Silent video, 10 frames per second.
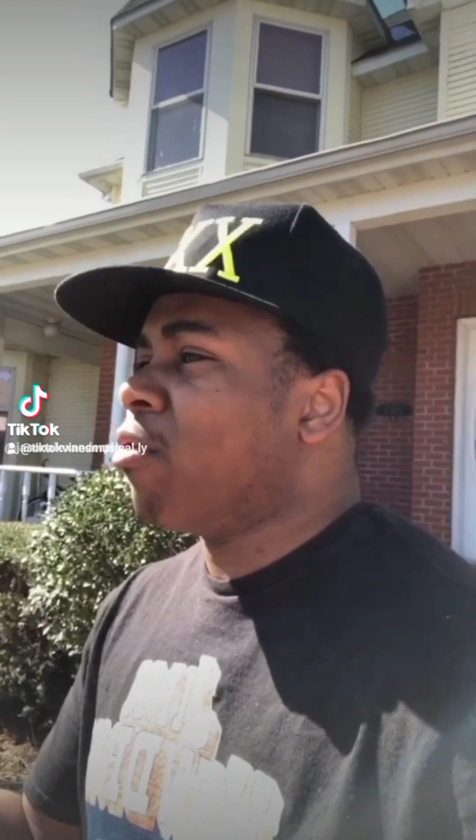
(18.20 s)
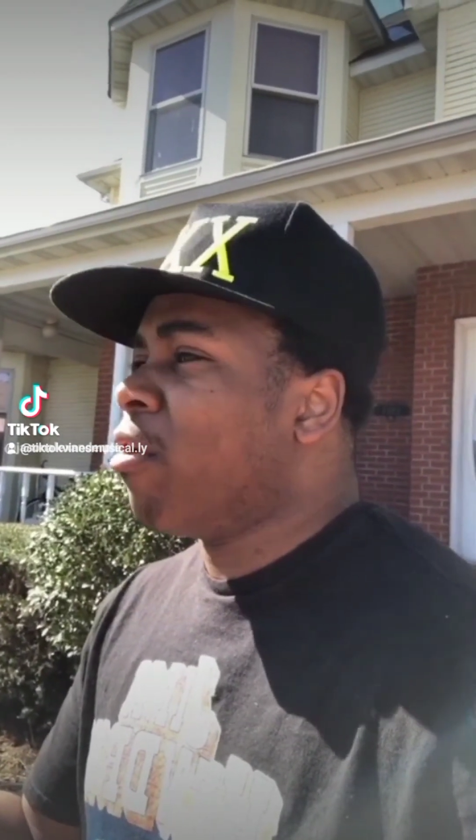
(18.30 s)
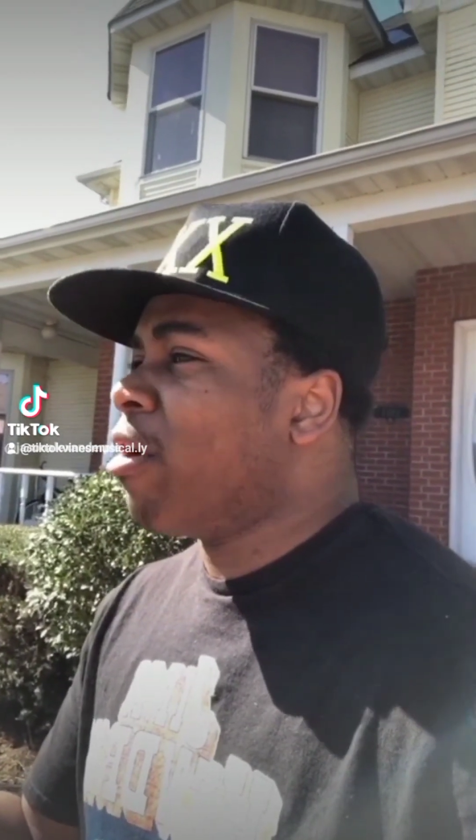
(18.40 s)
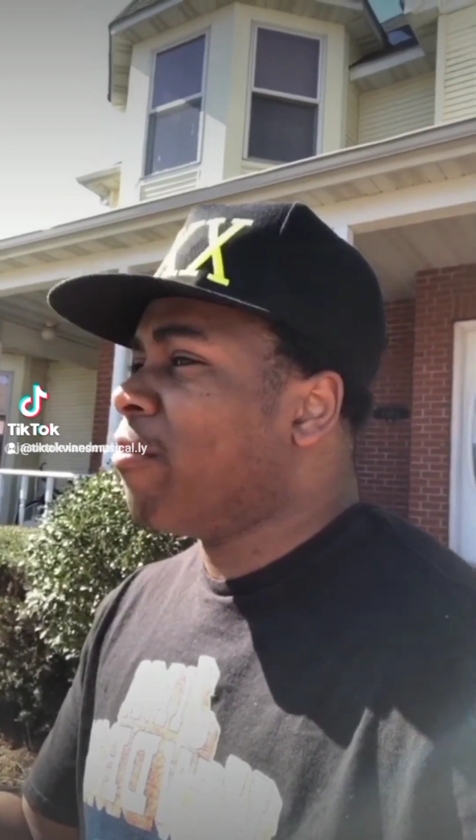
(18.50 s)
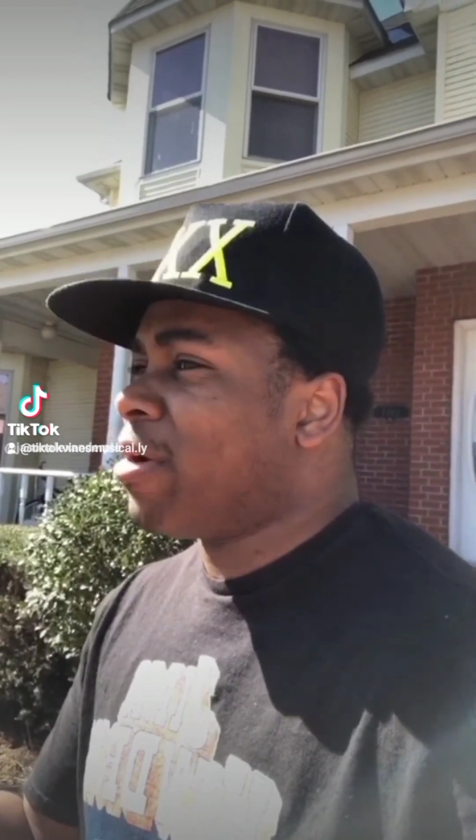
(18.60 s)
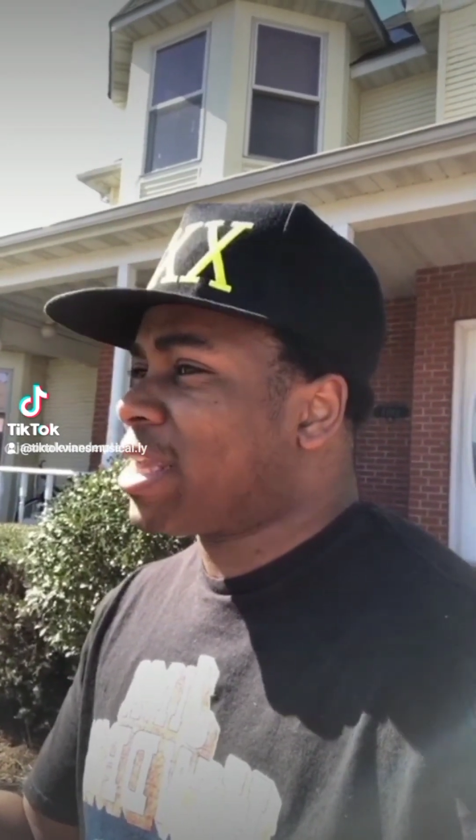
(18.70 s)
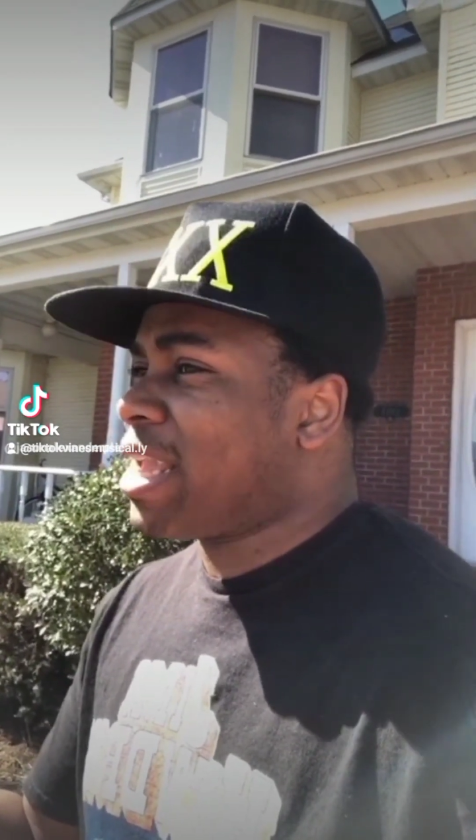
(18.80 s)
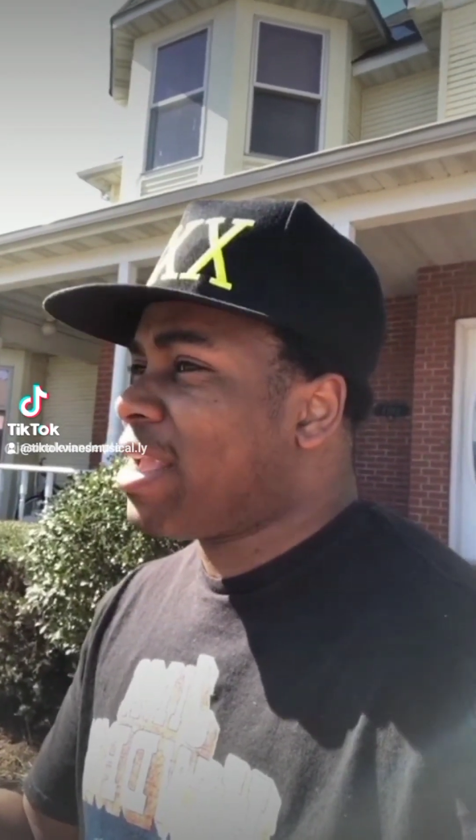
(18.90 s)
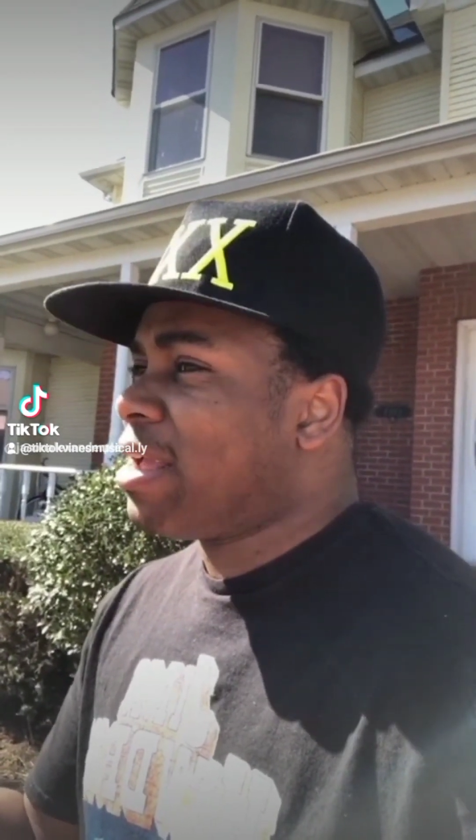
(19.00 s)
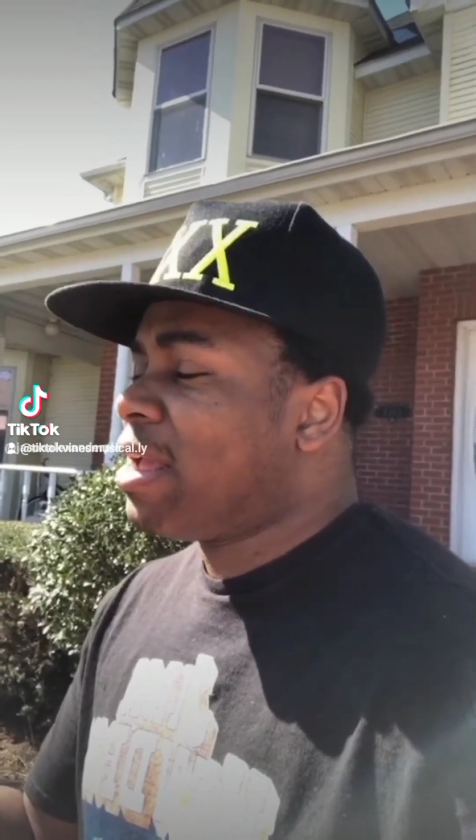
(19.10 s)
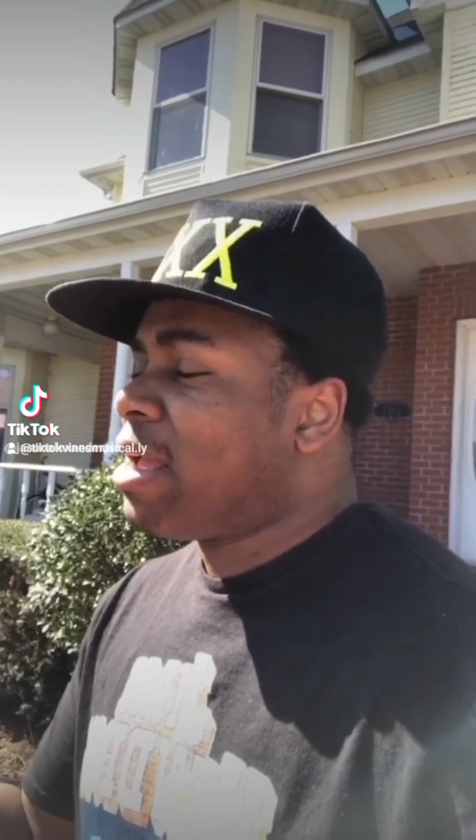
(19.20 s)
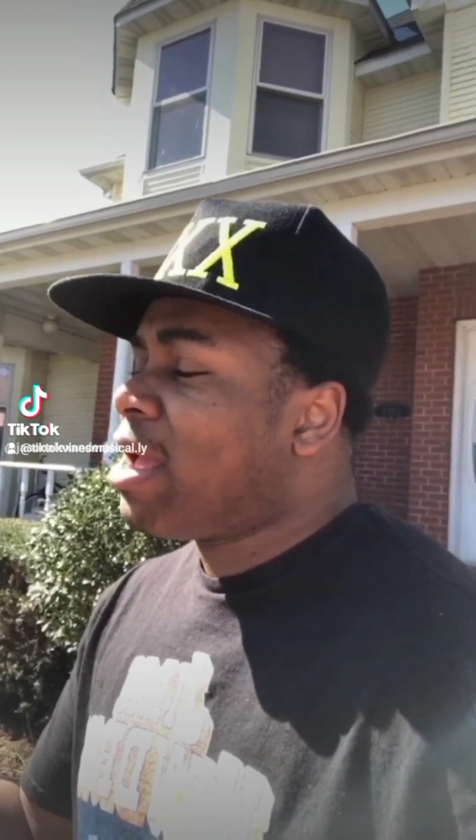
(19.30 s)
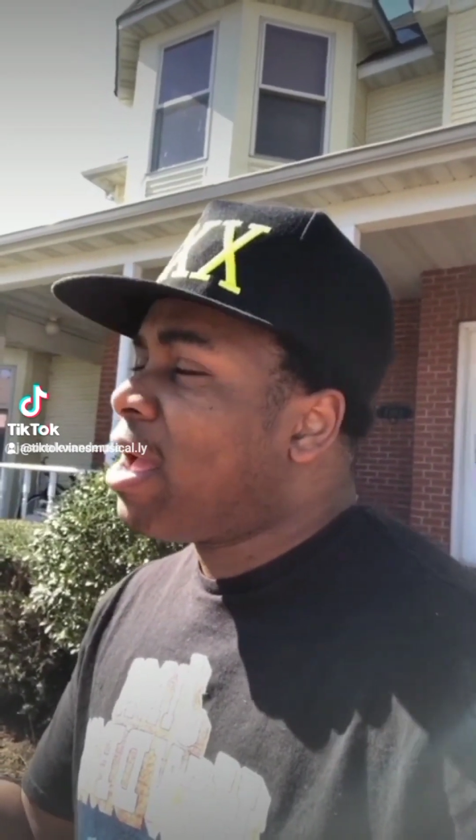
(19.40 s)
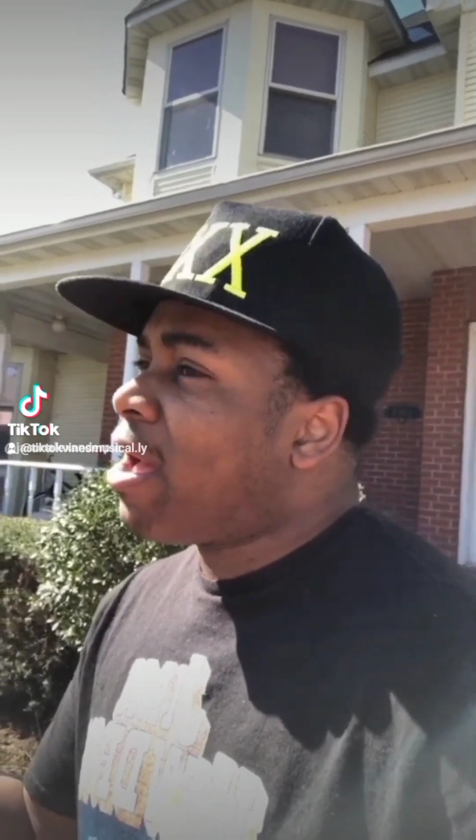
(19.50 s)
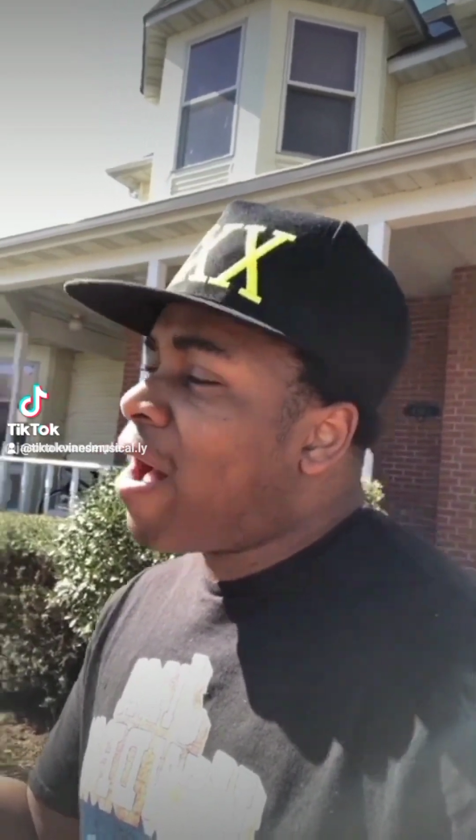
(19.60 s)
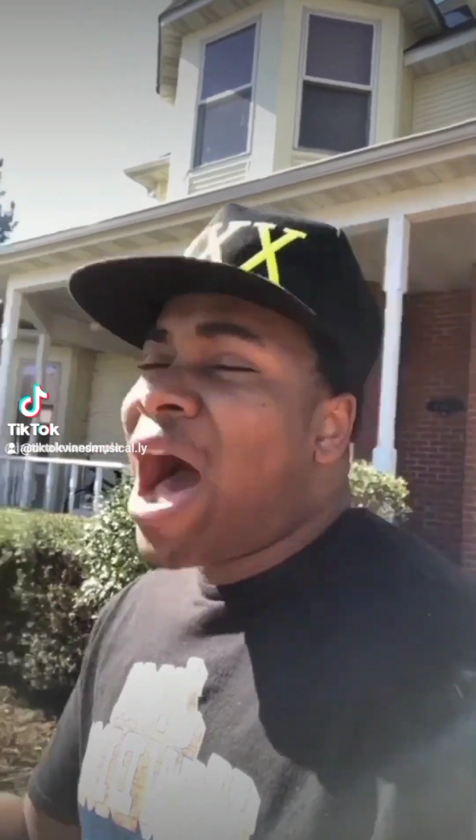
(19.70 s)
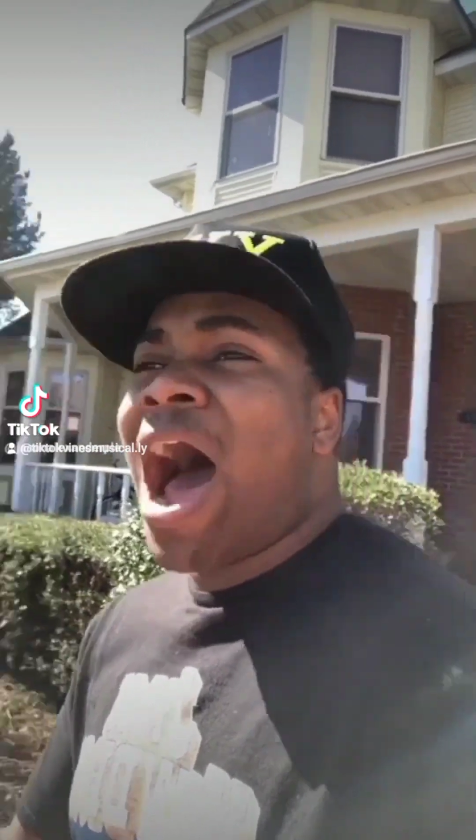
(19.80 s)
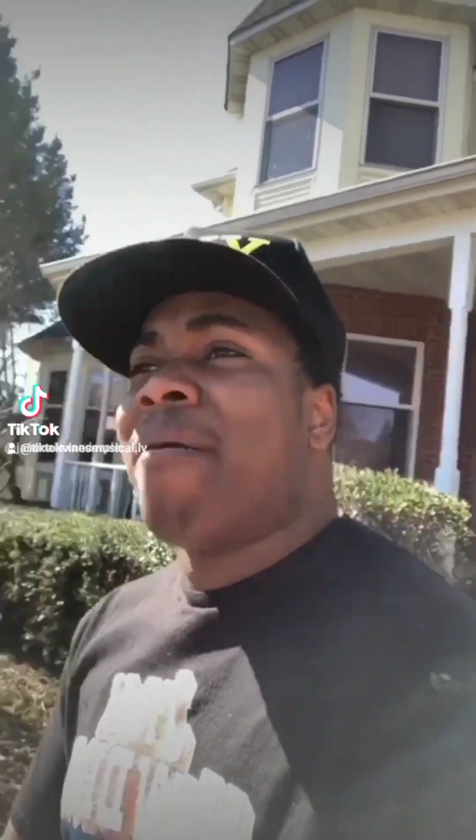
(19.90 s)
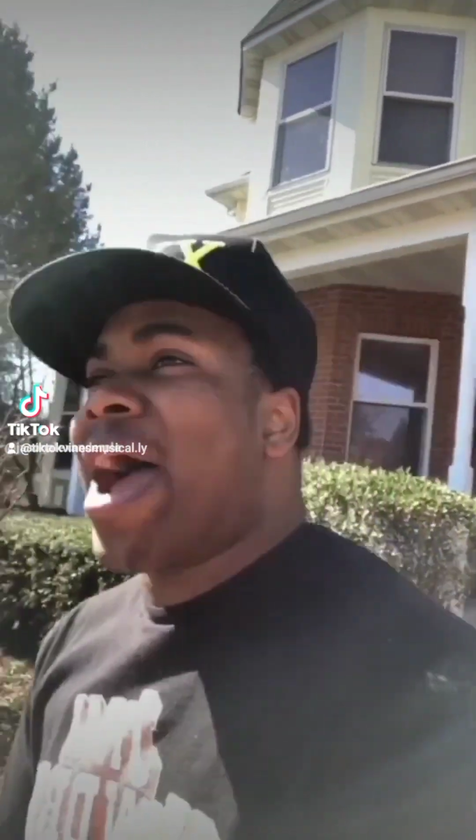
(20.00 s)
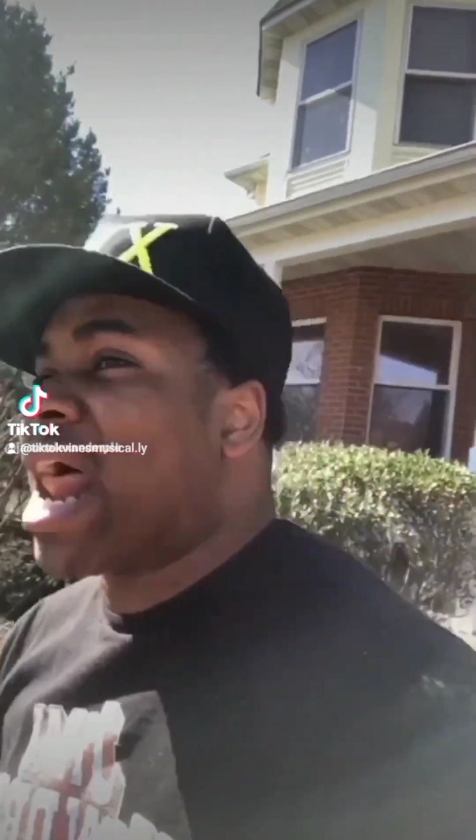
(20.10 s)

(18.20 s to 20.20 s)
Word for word: Poor rookie. All right,